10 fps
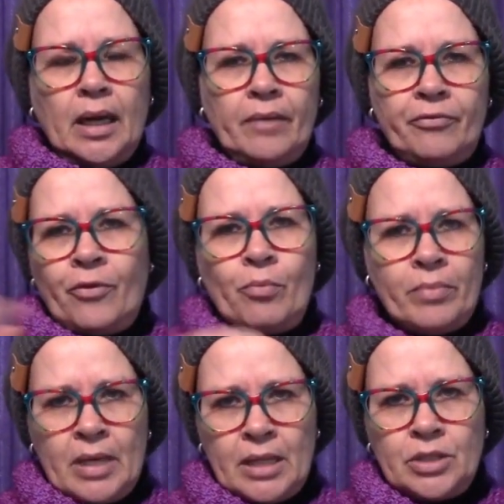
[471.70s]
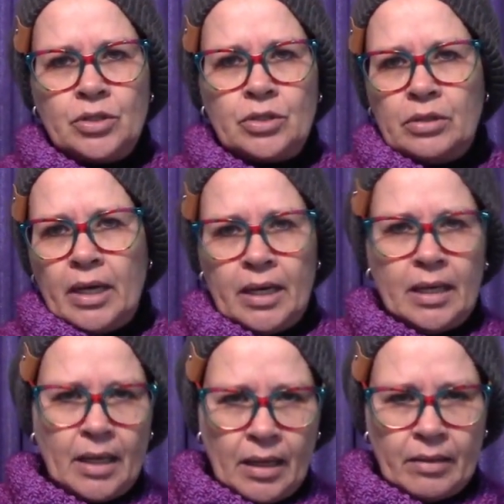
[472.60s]
For me to do
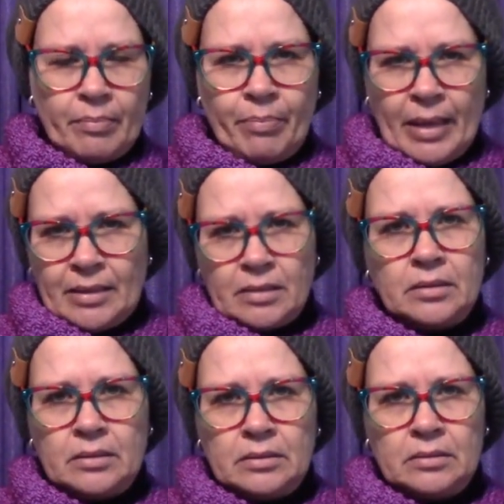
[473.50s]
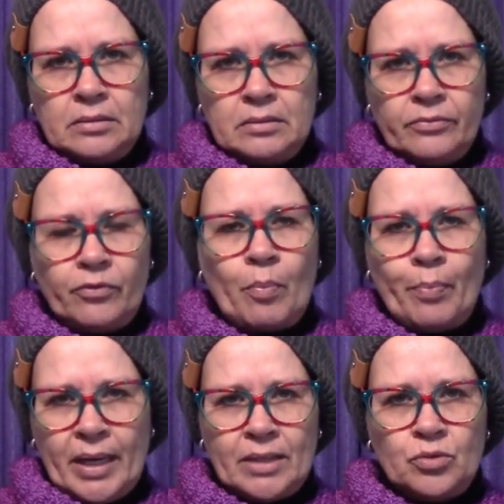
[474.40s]
any other pattern for
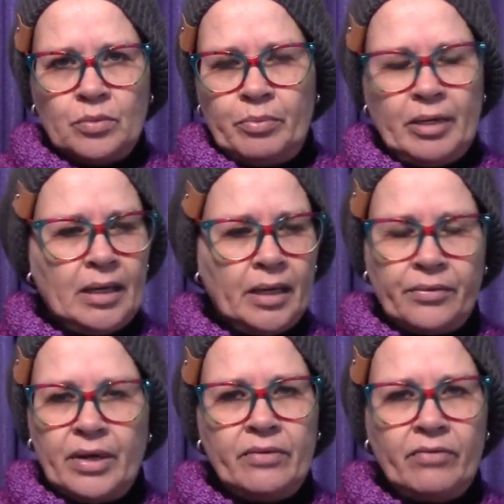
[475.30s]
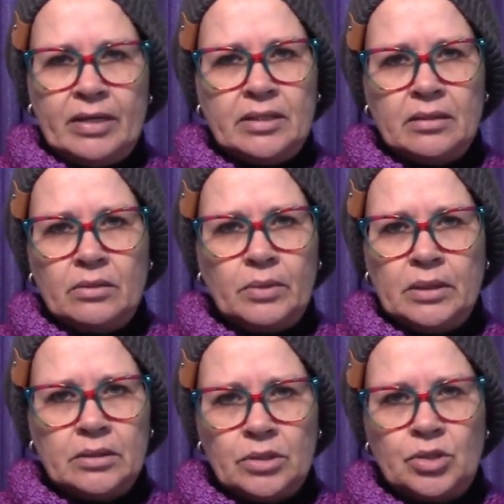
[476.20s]
pants would be like reinventing the
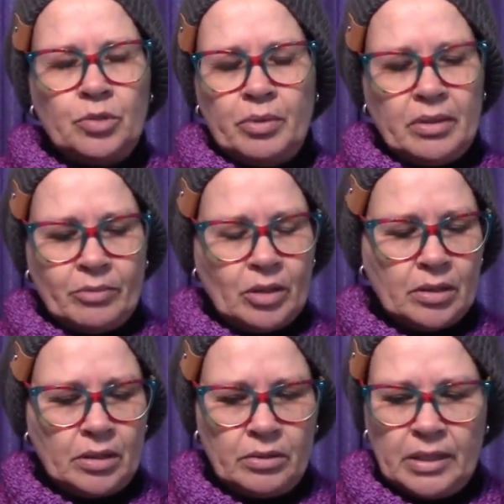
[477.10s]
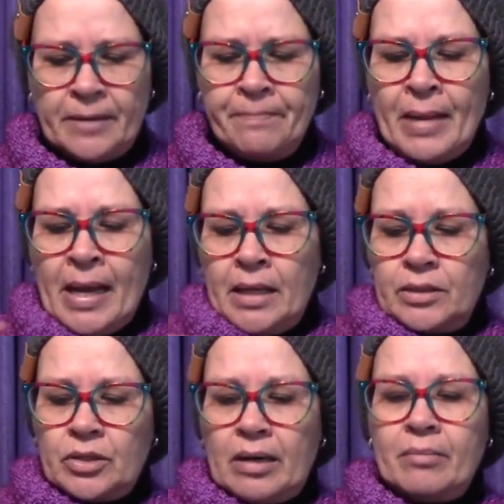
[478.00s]
wheel. It's stupid. I'm not going to do it.
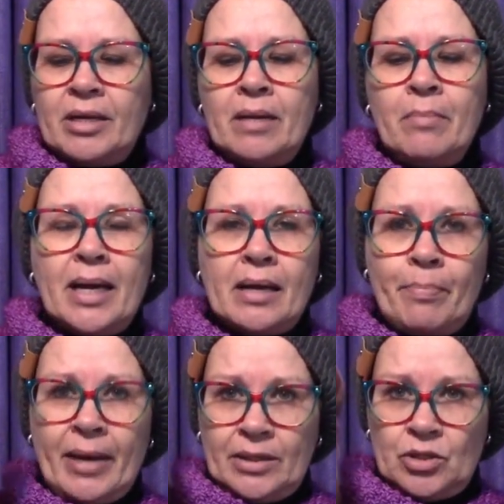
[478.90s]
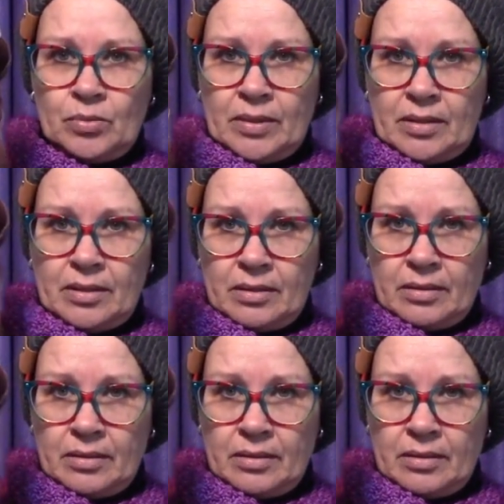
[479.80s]
So I'm going to make pants with